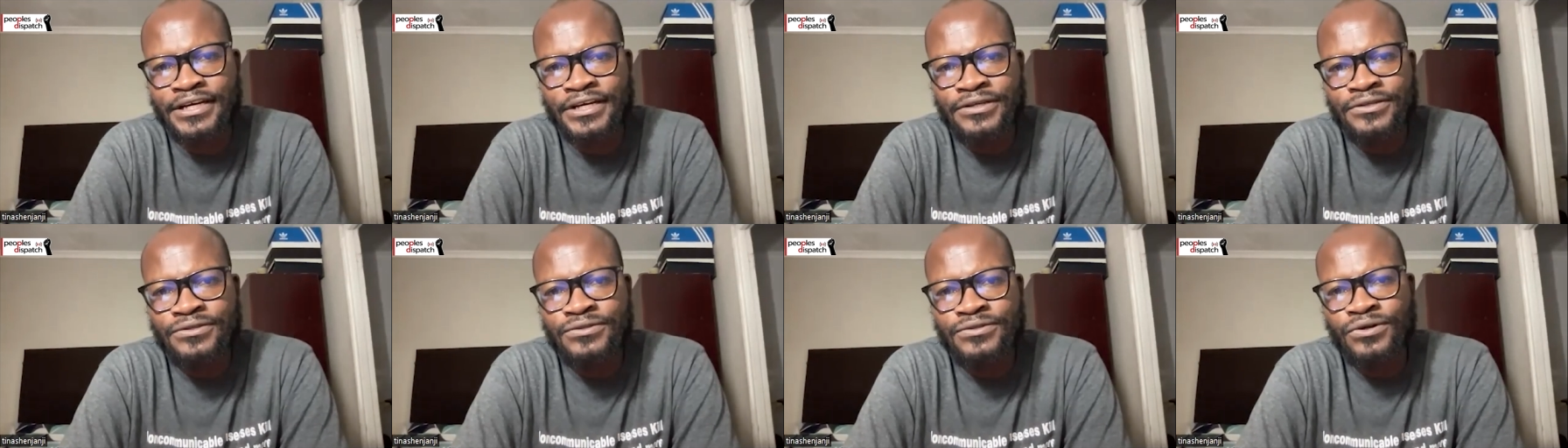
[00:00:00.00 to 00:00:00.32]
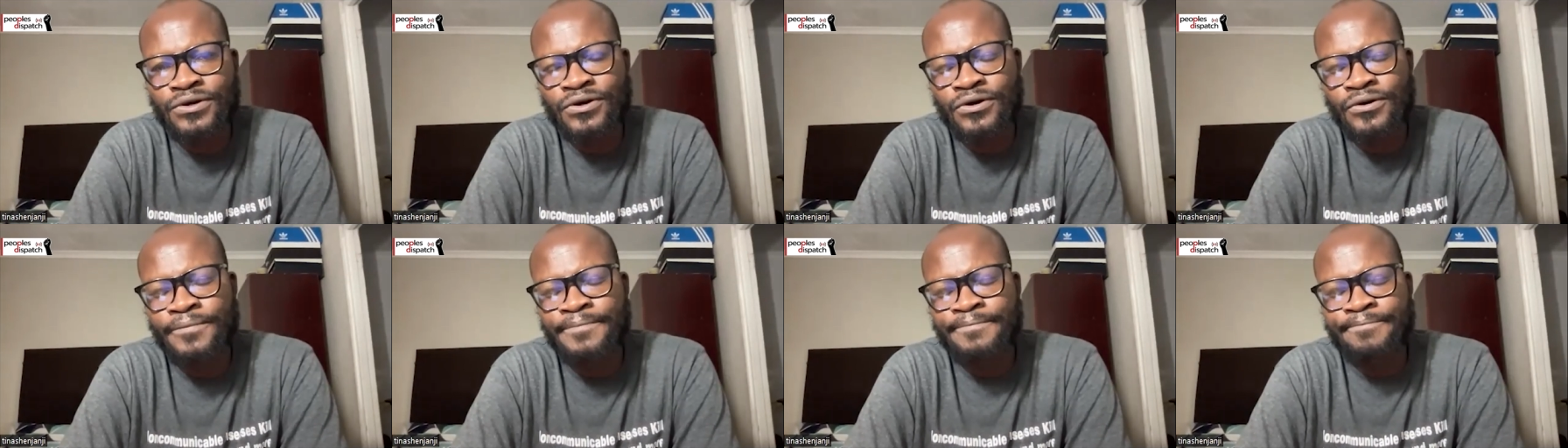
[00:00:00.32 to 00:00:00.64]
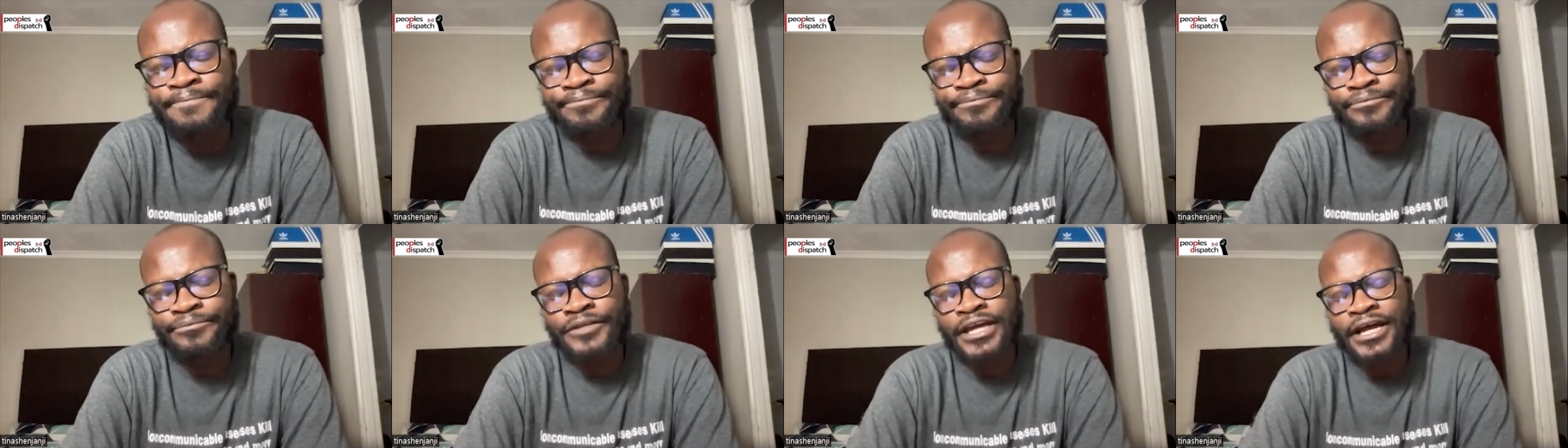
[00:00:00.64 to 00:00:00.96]
So,
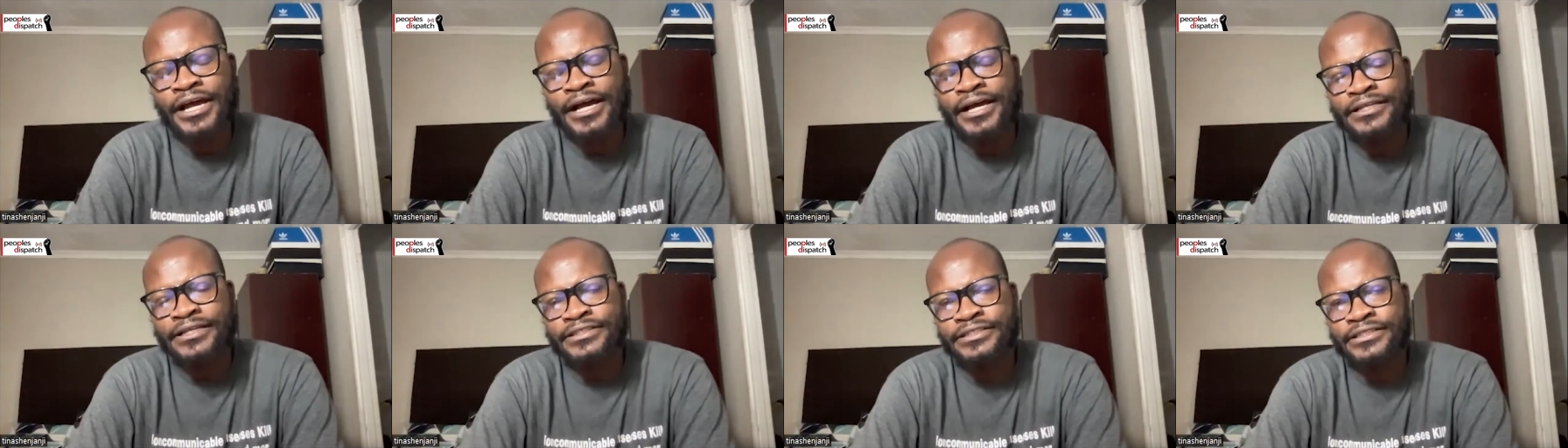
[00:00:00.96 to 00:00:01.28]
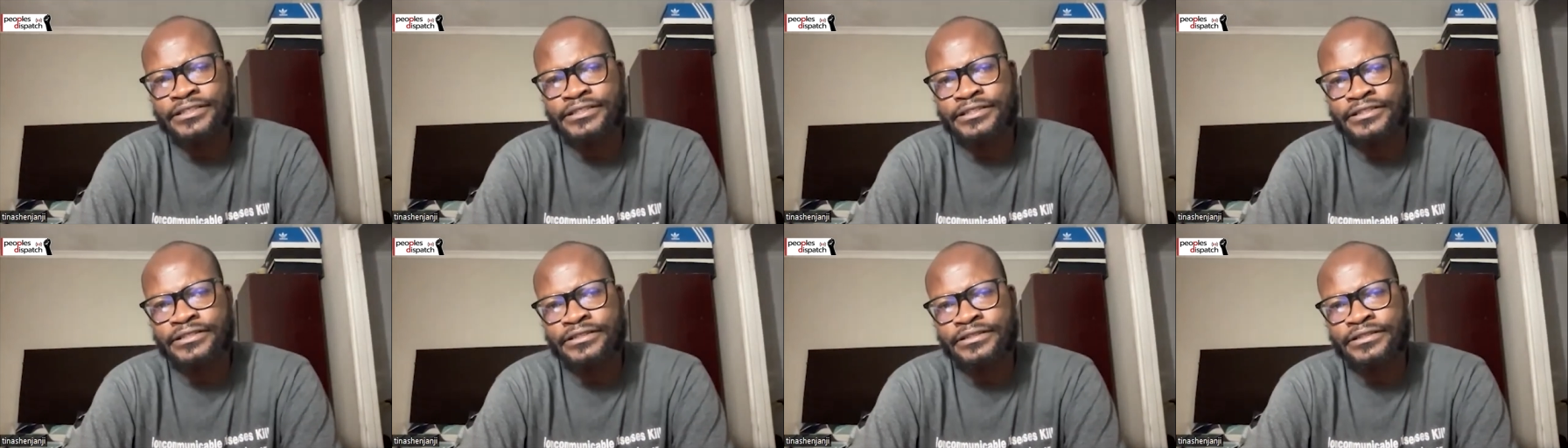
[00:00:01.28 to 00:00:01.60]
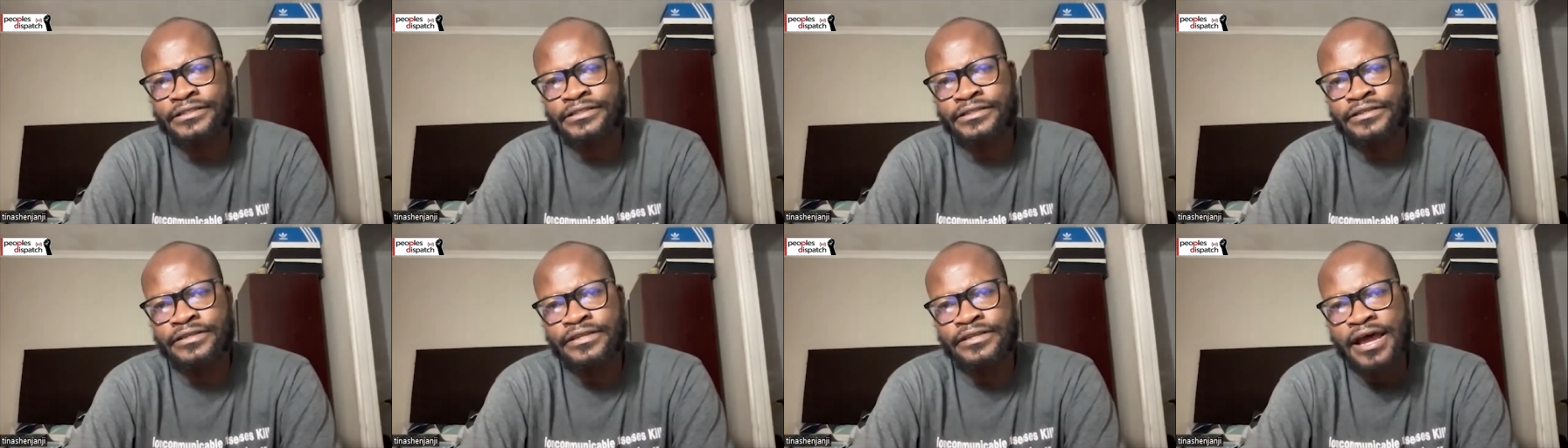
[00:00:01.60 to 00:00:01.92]
um, uh,
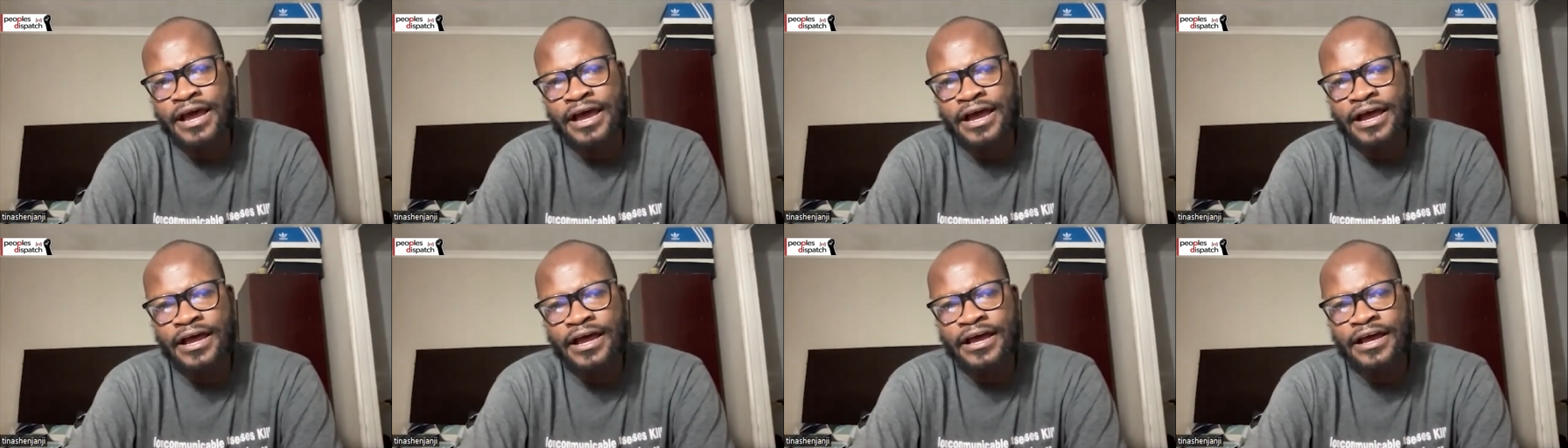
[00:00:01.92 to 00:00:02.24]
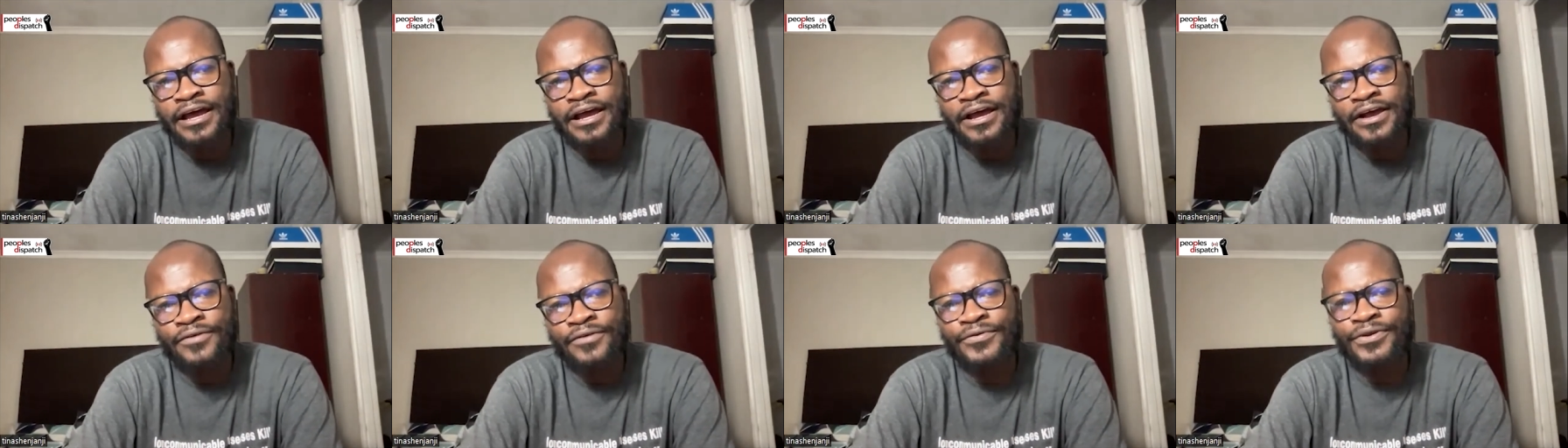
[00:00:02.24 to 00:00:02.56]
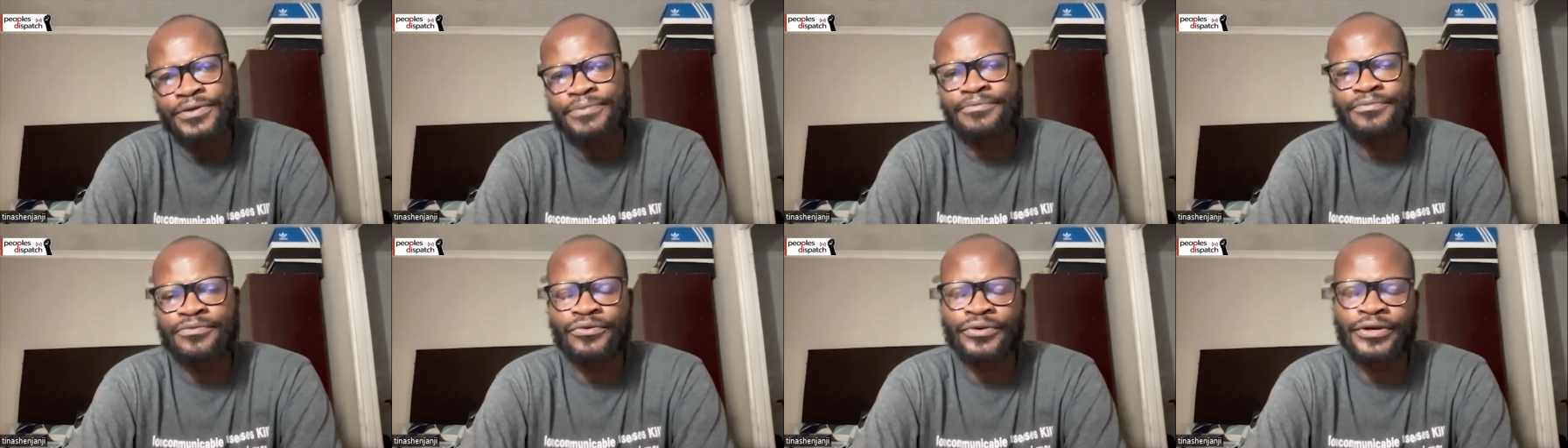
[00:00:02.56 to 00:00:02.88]
uh,
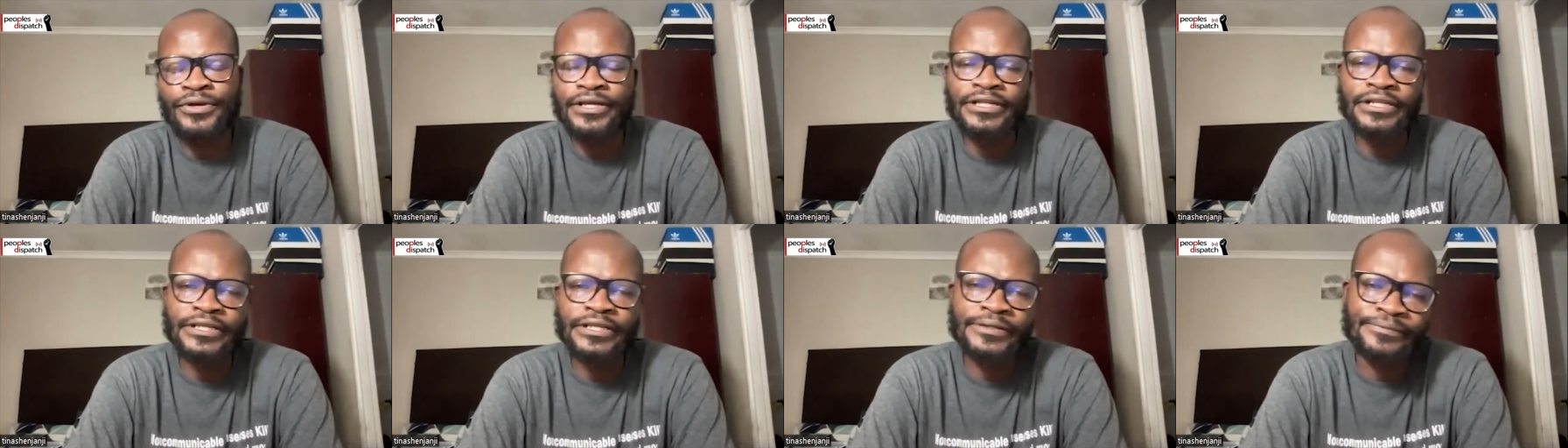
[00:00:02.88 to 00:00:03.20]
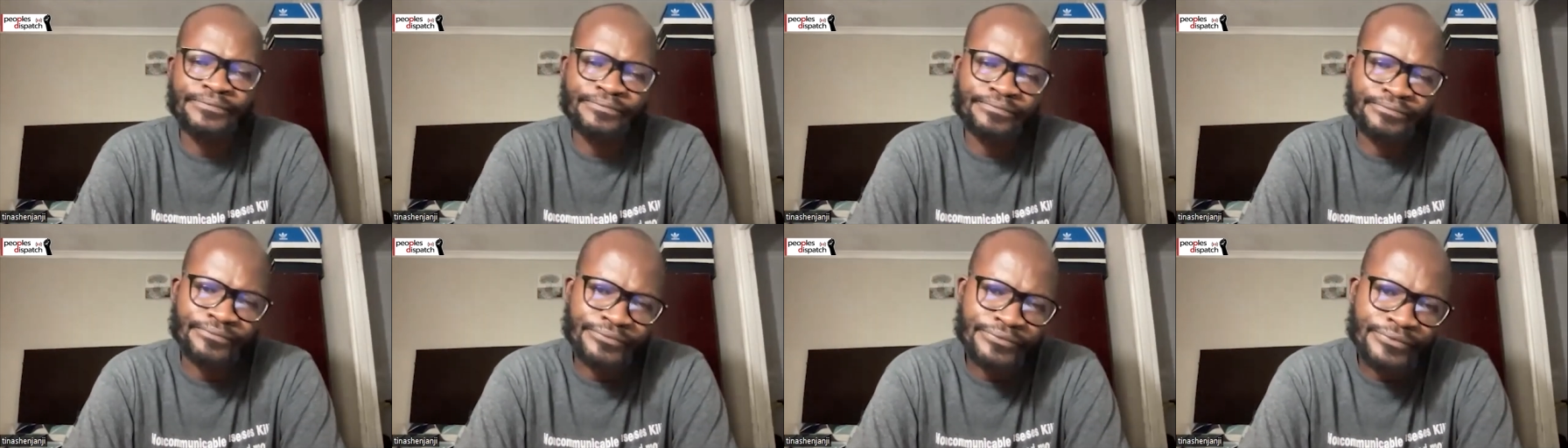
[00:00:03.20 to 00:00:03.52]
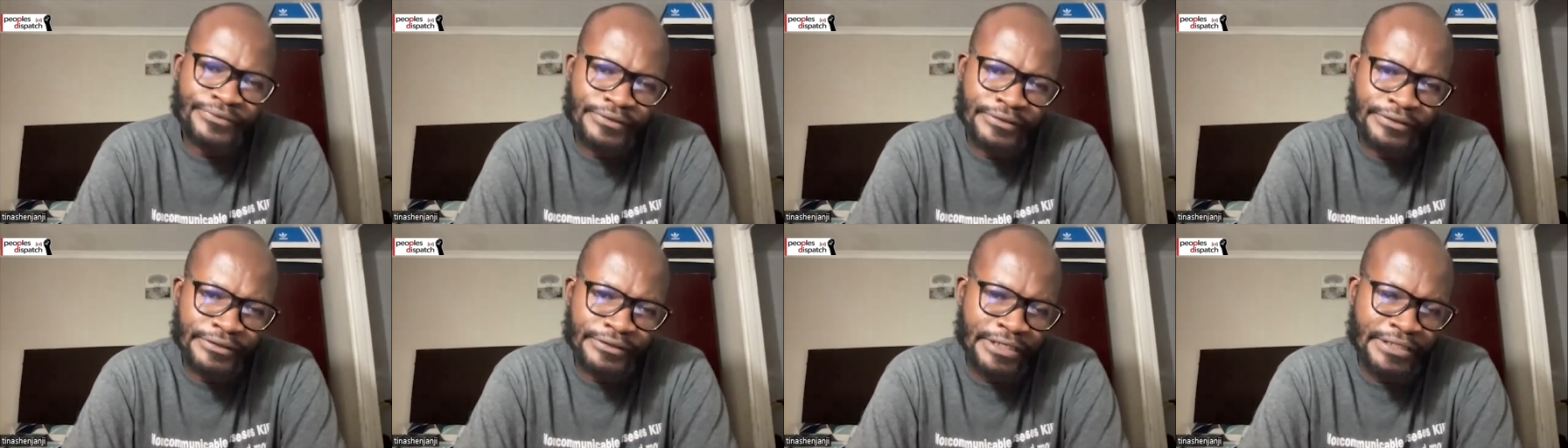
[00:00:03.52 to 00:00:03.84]
Wim, quickly,
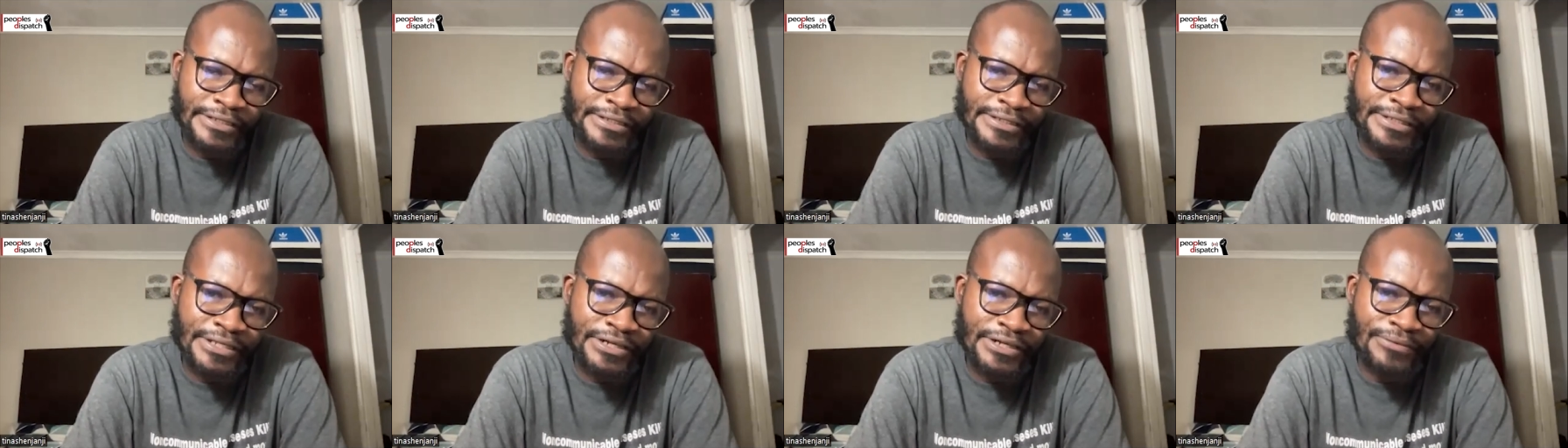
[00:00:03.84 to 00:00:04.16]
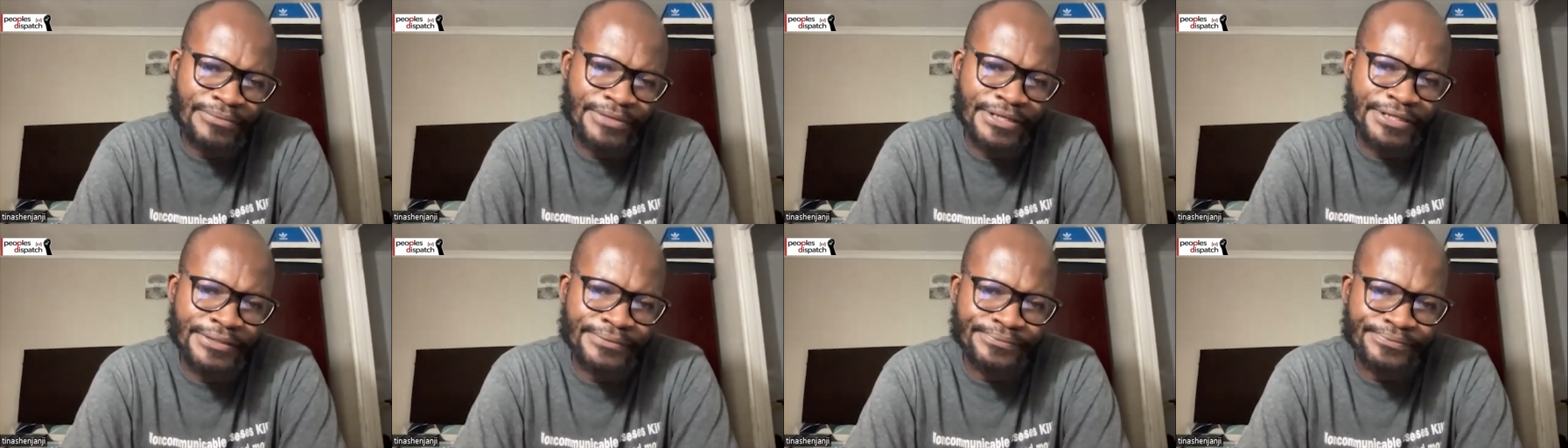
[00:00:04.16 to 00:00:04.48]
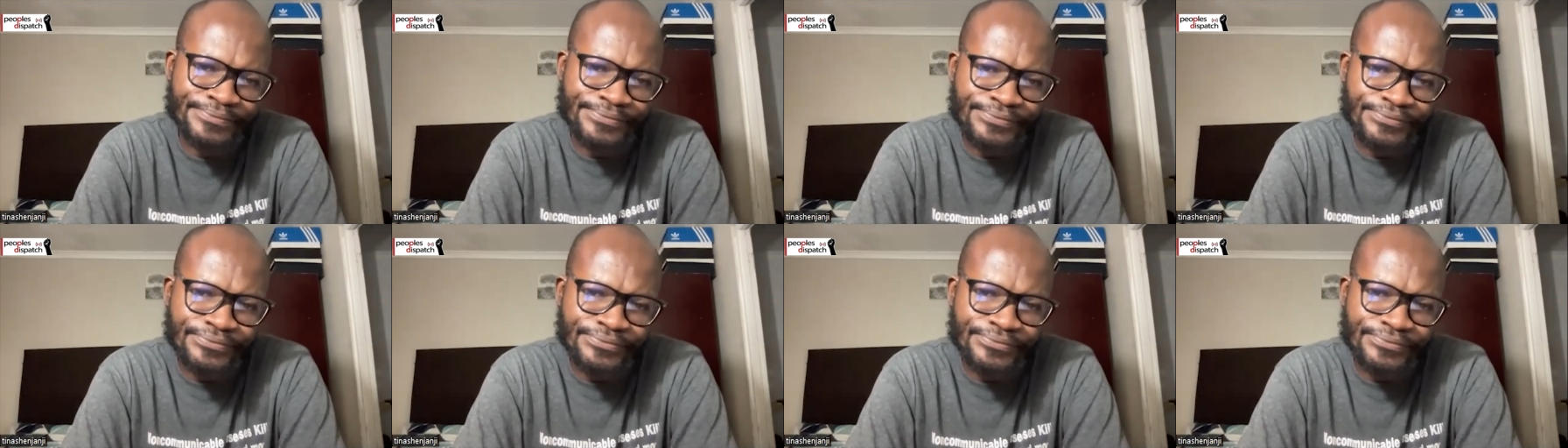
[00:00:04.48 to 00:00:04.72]
just tell me,